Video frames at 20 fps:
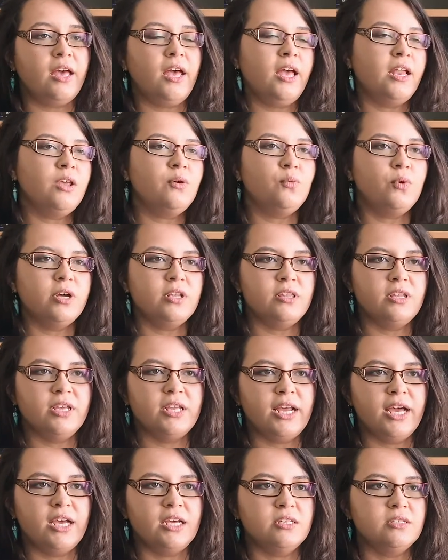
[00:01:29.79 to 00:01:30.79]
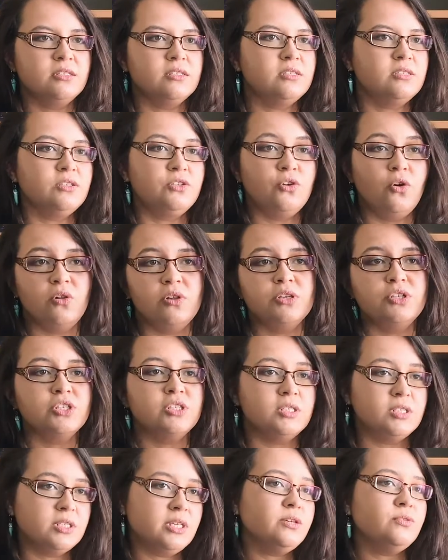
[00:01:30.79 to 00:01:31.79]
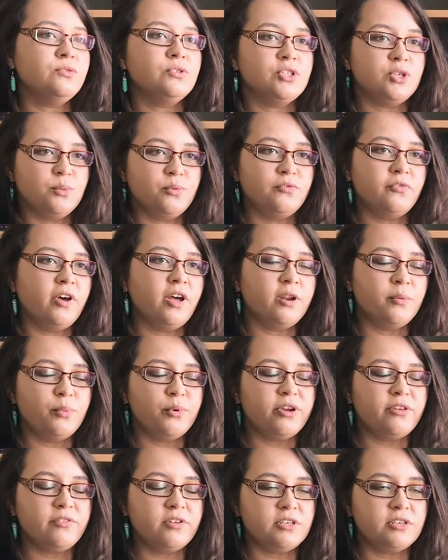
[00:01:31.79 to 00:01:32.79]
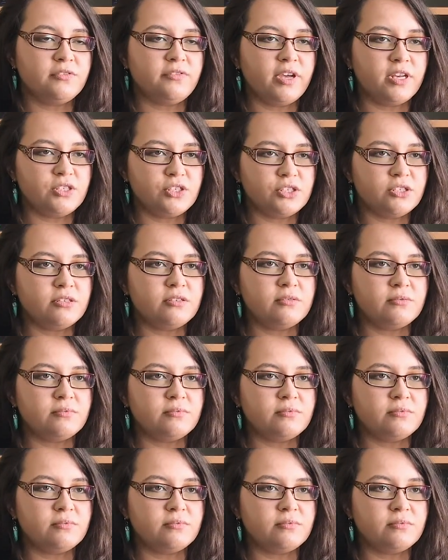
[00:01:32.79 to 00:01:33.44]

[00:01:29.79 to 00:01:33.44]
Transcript: anyone that has the knowledge and skills to provide a brief intervention.